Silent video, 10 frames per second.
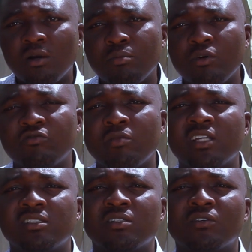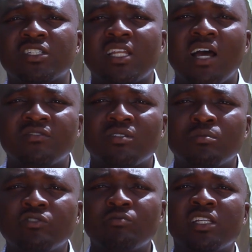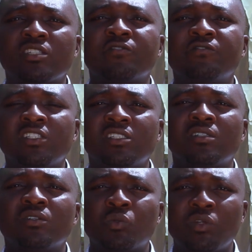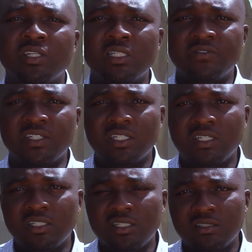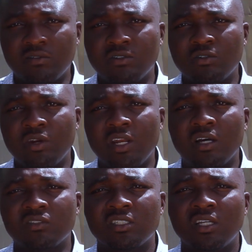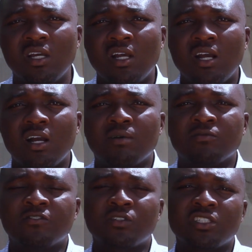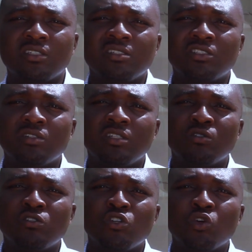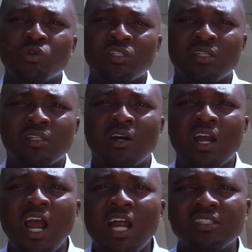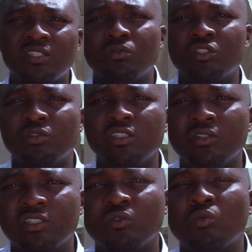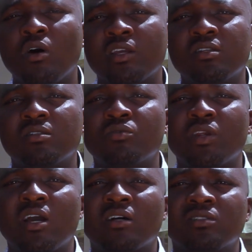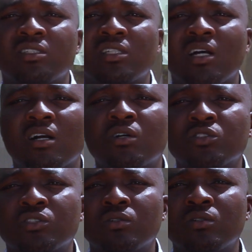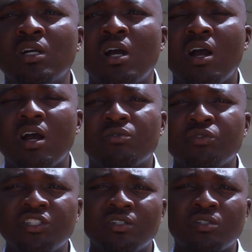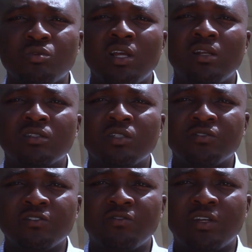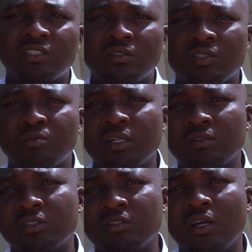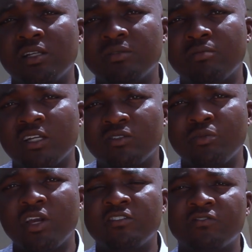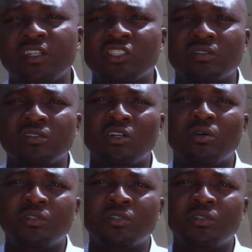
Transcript: movements of staffs, movements of visitors within the vicinities of the greenhouse. The first things you need to know is that our hands, which we use to work in the greenhouses, are also regions where a lot of infections, particularly microbial infections, come